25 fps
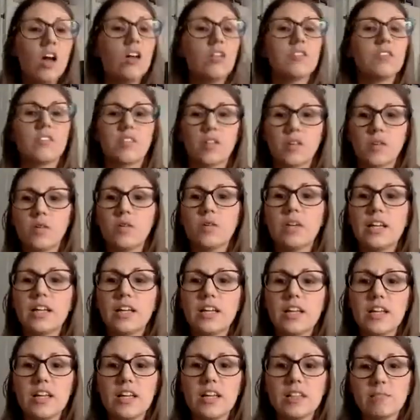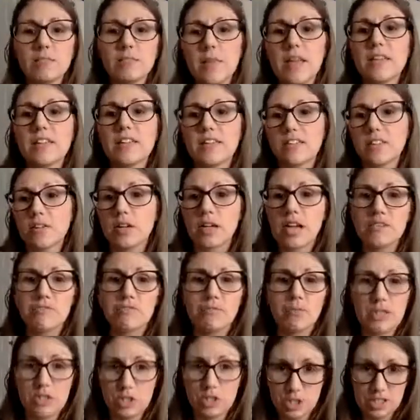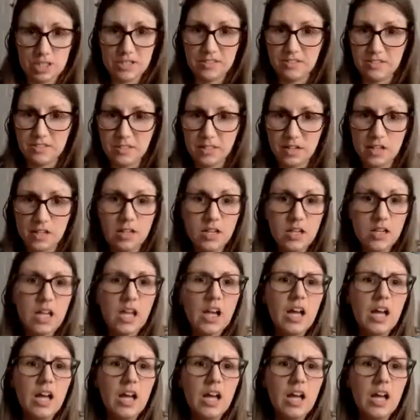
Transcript: So it makes your life much easier.